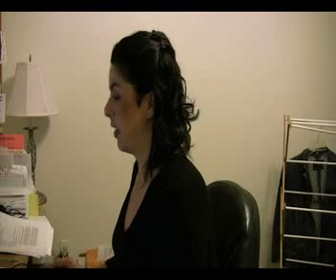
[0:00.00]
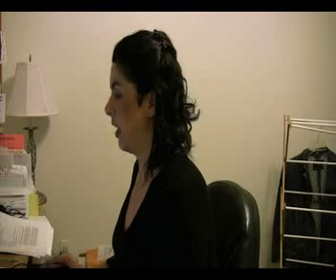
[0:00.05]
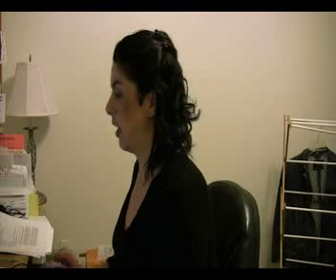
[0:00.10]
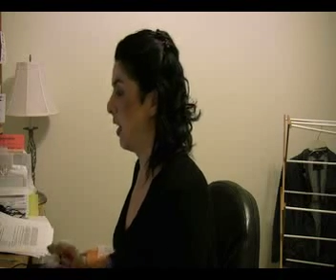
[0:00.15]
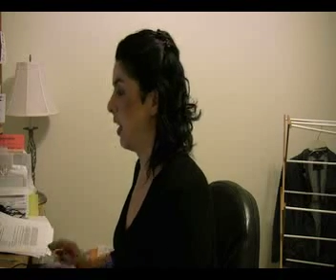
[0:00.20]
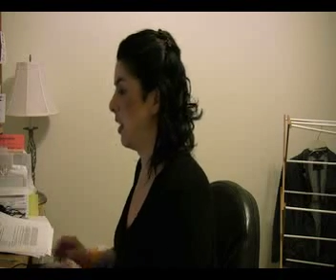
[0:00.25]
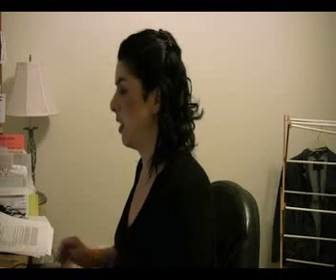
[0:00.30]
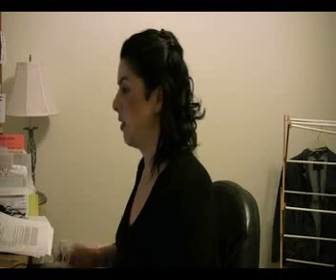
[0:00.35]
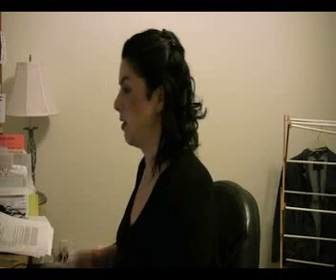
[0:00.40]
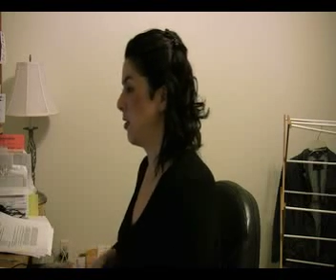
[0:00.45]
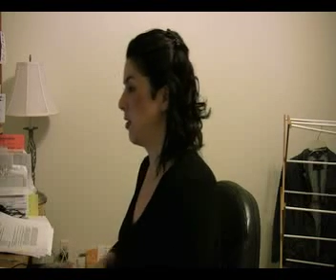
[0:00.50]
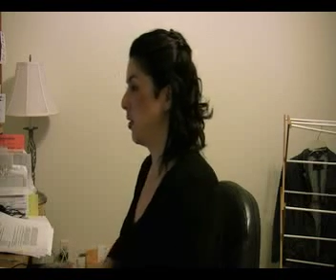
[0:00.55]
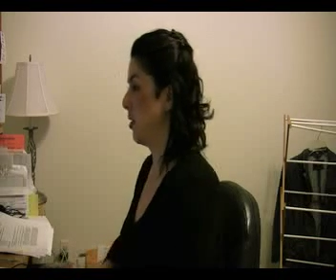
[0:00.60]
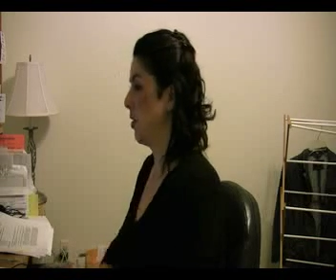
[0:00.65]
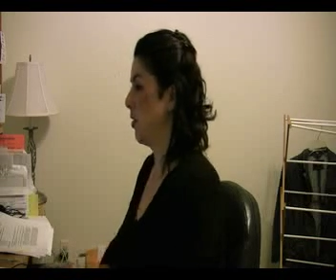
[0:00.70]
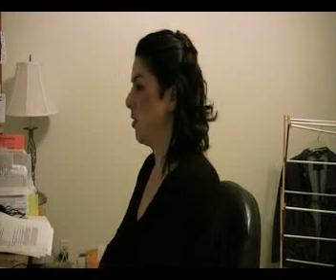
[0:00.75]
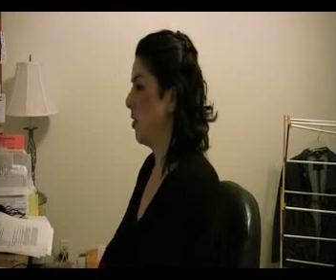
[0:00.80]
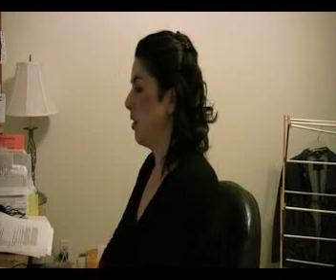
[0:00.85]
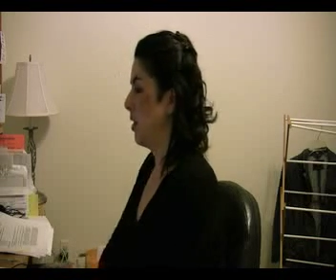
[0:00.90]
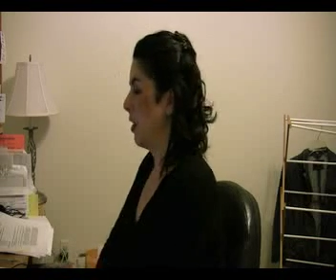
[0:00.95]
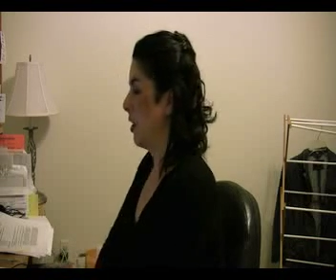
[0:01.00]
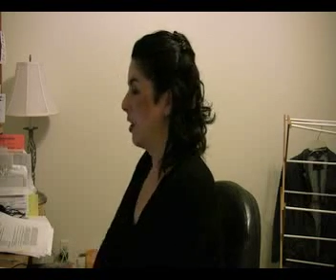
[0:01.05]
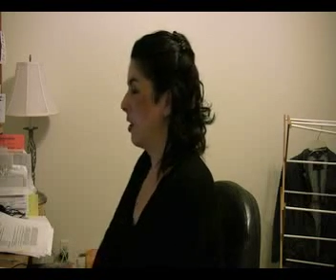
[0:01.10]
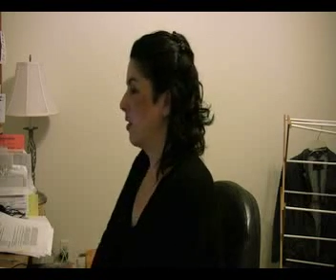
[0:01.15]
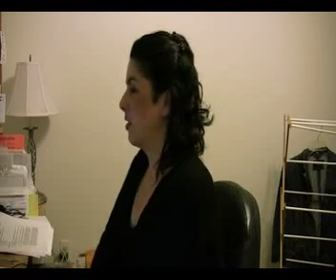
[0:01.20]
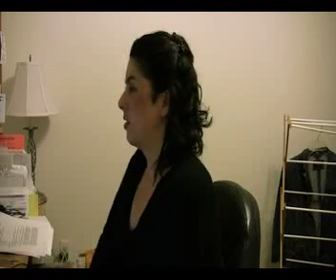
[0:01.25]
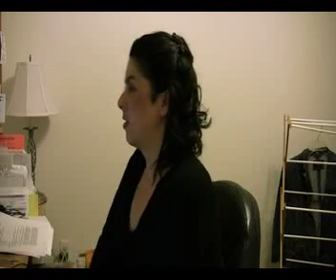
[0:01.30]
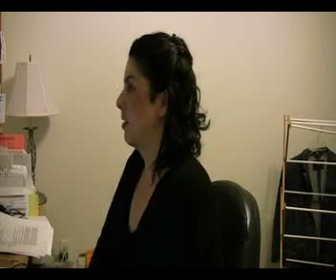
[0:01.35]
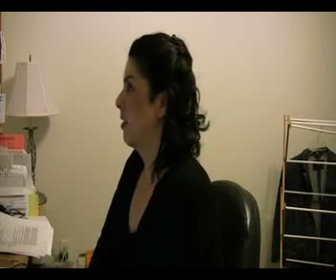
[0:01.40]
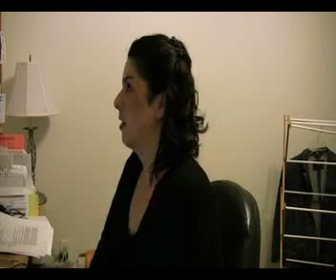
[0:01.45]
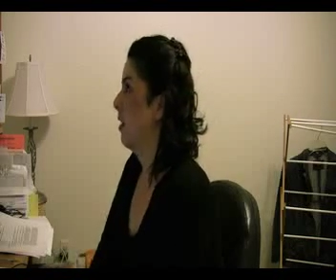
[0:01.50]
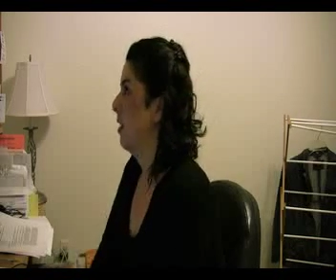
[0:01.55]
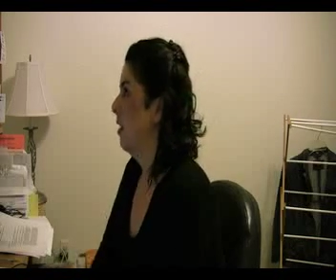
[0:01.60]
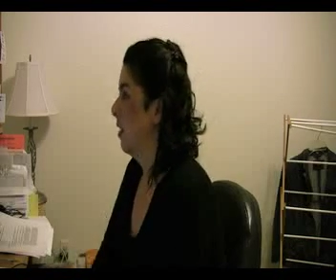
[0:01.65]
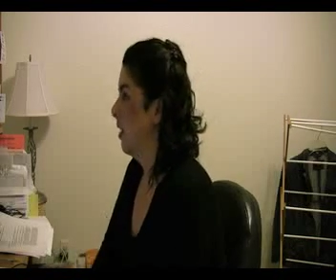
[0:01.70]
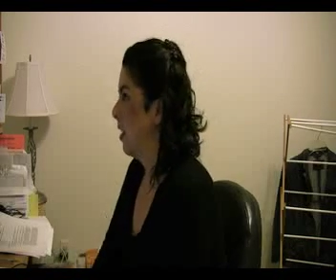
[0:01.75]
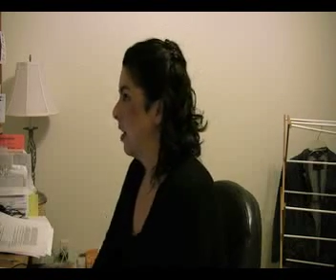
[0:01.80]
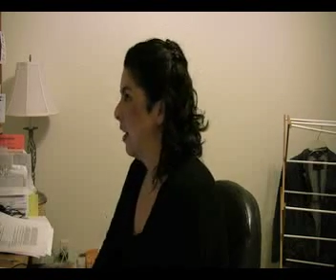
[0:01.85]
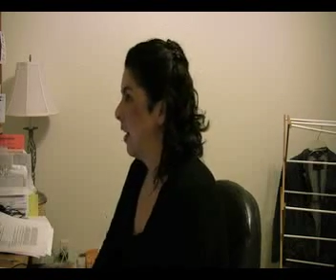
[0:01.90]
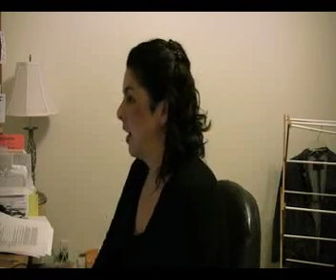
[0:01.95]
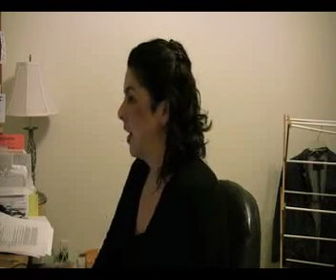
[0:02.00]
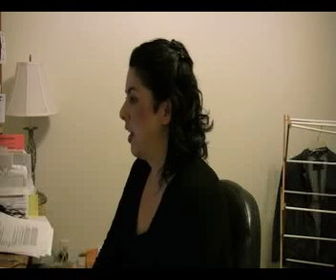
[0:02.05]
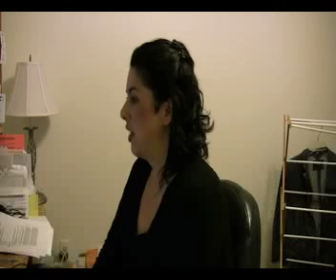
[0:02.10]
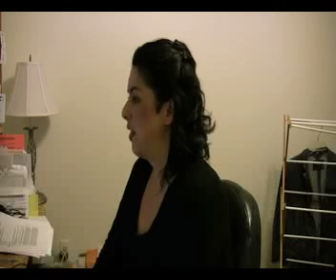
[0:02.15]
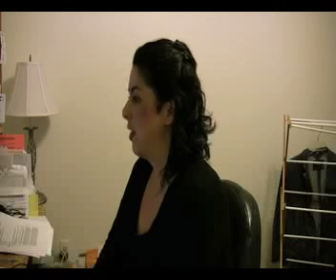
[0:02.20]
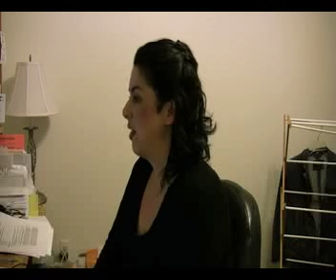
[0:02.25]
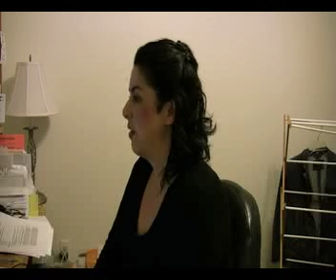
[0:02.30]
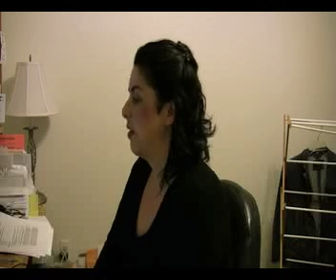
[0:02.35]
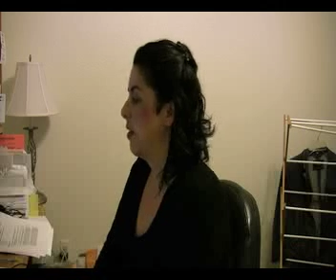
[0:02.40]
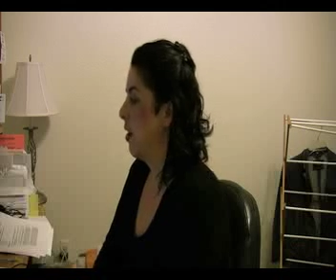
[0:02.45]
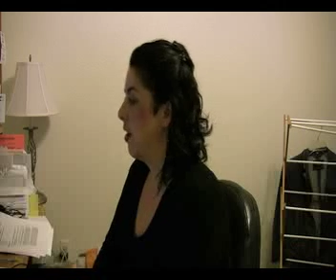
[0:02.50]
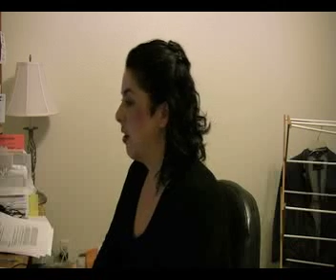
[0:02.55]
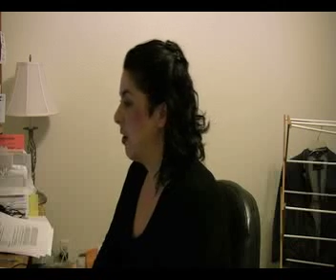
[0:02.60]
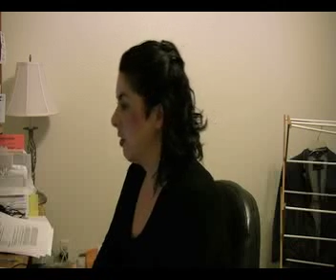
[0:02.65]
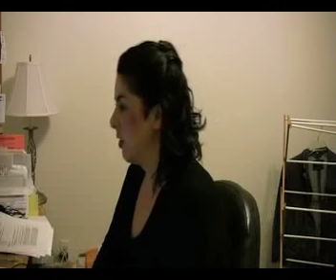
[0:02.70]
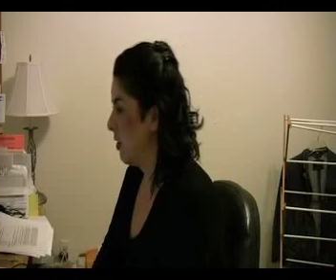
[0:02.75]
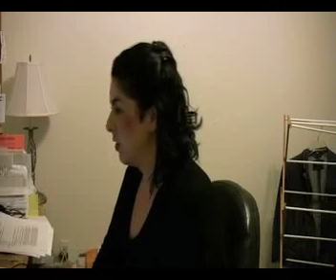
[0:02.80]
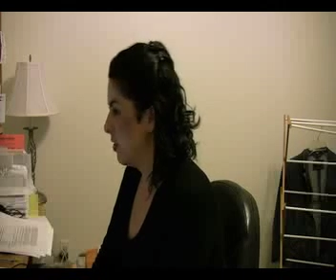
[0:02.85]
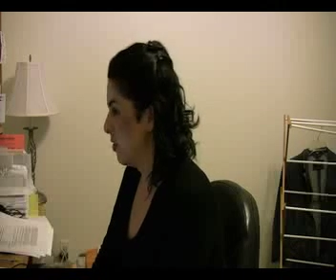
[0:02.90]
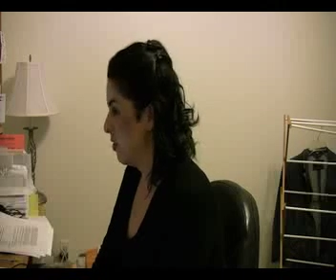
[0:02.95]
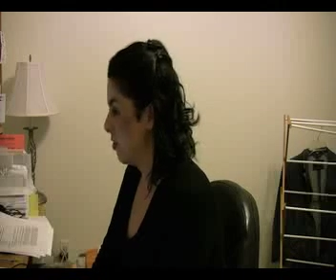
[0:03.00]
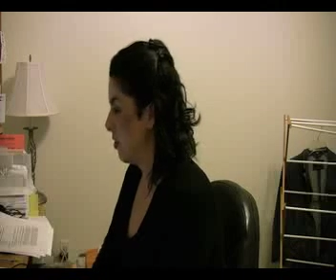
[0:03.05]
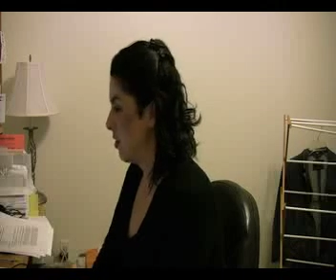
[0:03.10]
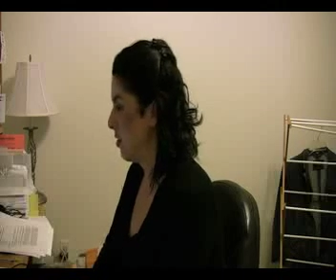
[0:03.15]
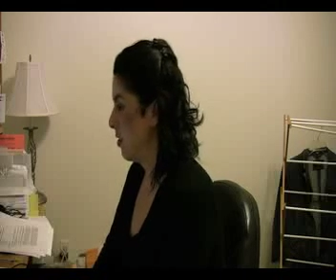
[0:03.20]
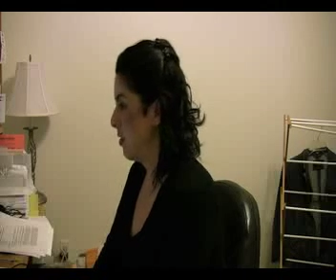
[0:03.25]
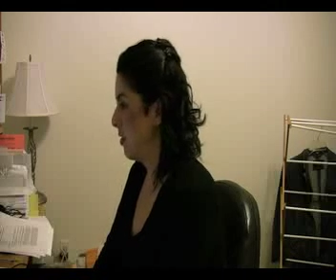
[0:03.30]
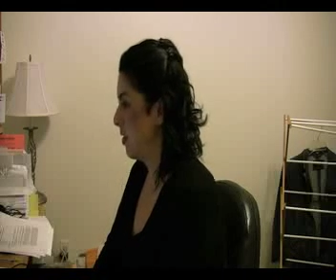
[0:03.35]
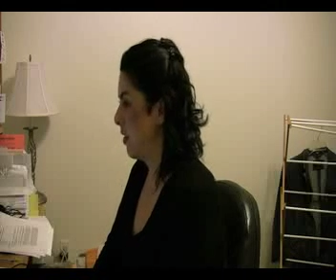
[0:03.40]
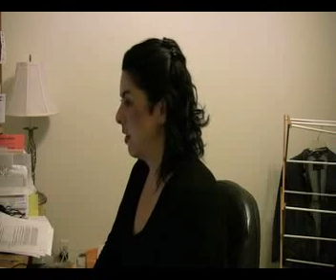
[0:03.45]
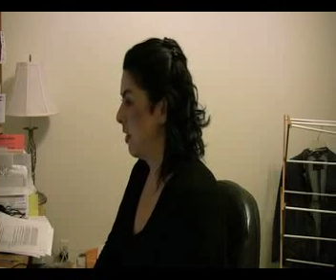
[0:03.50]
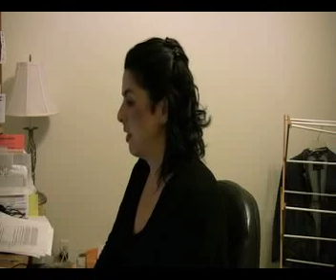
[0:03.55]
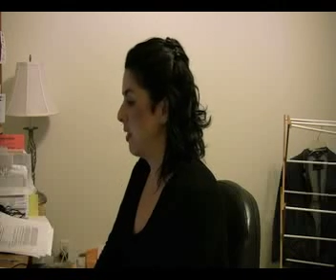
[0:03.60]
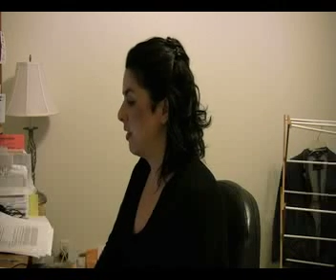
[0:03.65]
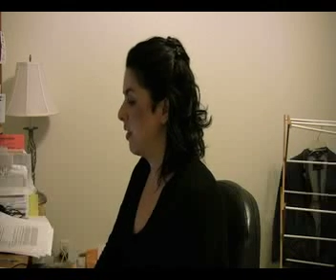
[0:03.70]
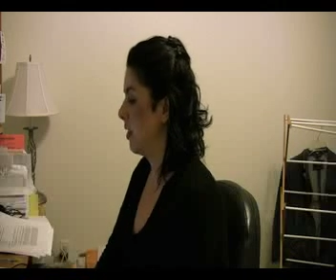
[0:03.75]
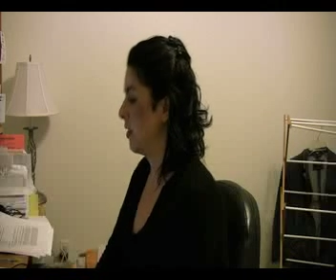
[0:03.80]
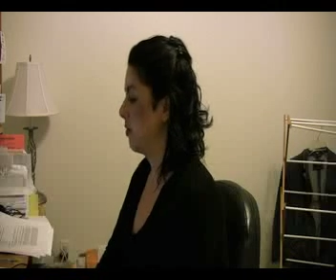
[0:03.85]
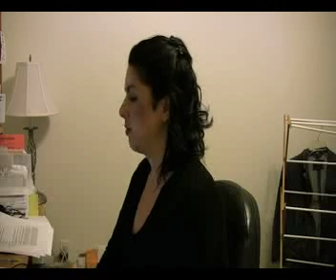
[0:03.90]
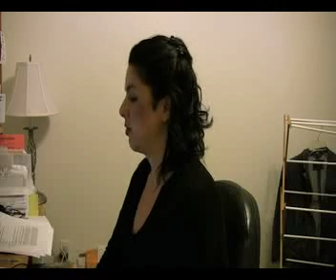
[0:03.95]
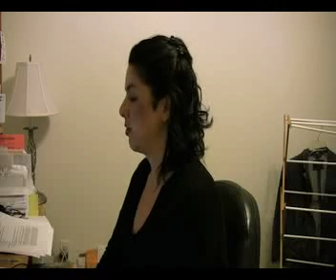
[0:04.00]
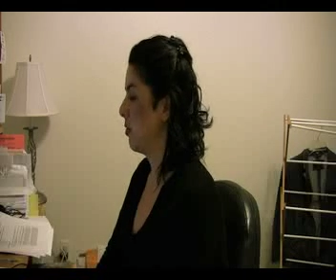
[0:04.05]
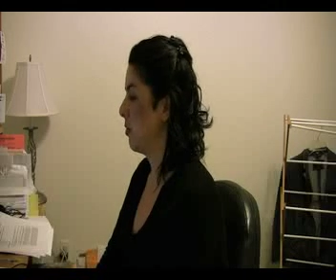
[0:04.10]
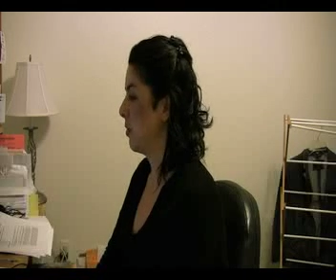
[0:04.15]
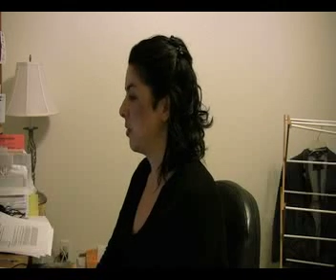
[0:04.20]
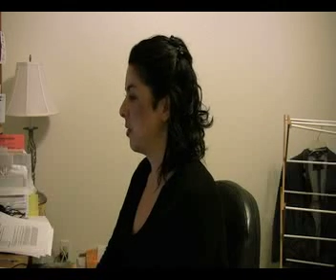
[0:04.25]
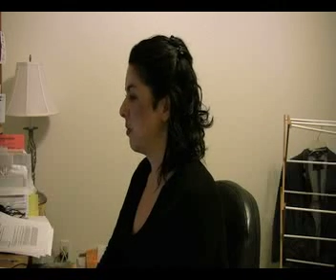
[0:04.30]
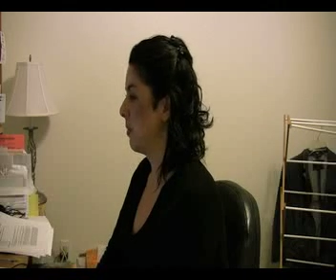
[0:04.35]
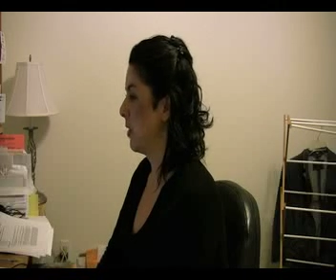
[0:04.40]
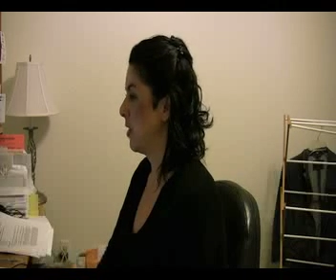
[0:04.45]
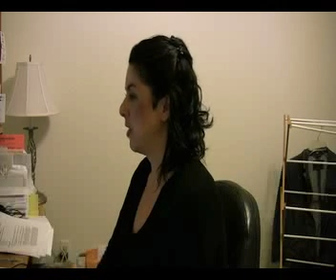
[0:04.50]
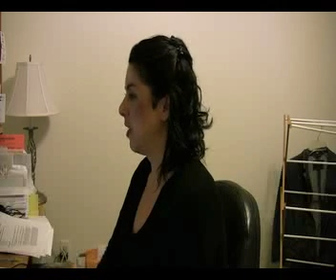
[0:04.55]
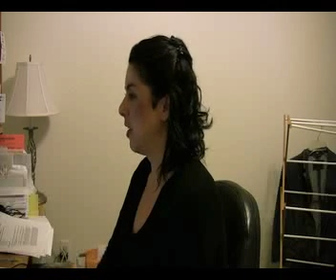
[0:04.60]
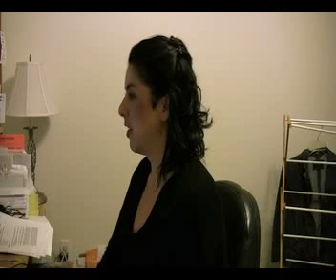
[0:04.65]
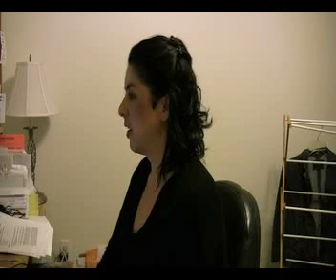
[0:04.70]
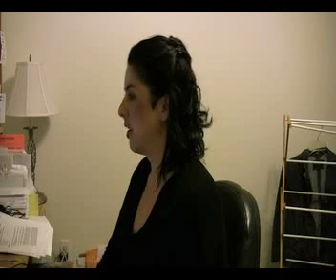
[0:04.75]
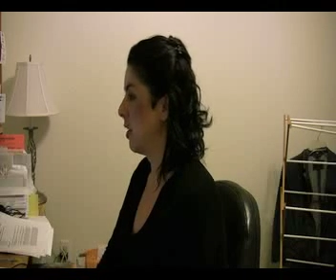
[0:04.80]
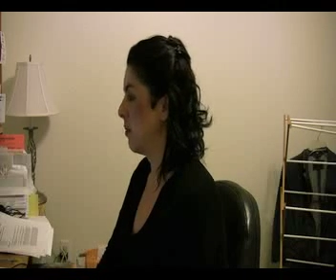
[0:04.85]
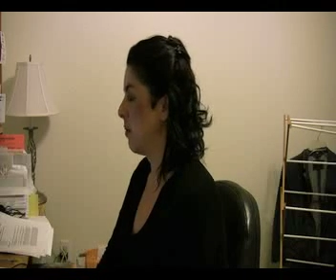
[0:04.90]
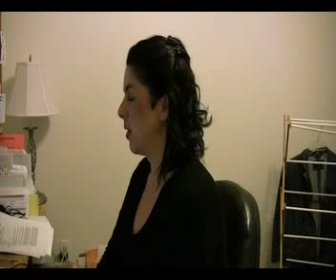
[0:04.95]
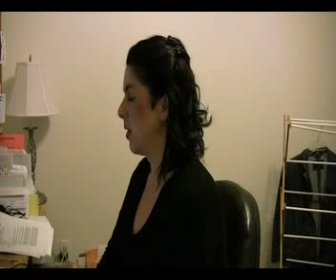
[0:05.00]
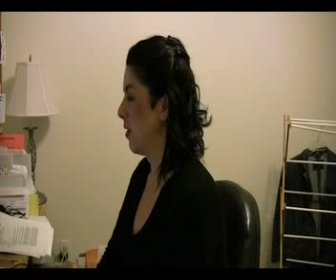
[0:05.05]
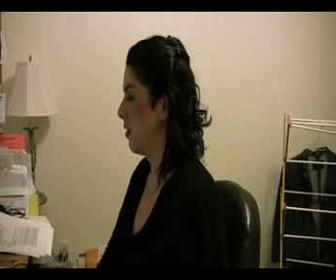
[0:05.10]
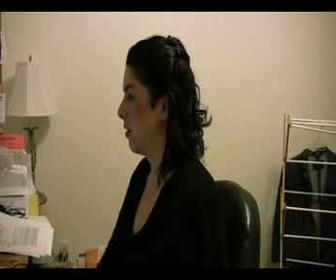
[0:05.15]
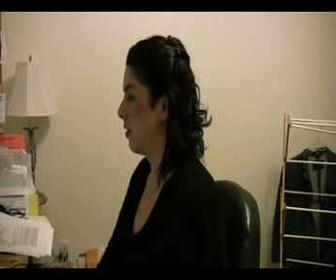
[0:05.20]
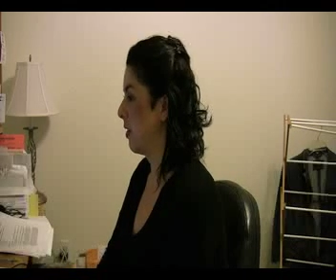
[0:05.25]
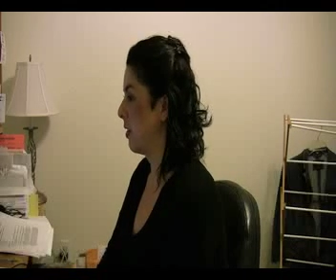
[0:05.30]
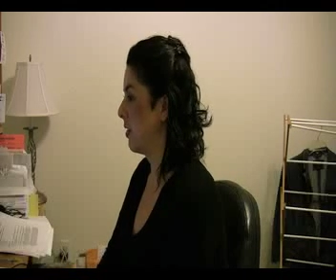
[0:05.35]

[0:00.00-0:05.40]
And it's good that I had that knowledge that that's what she was going to be talking about,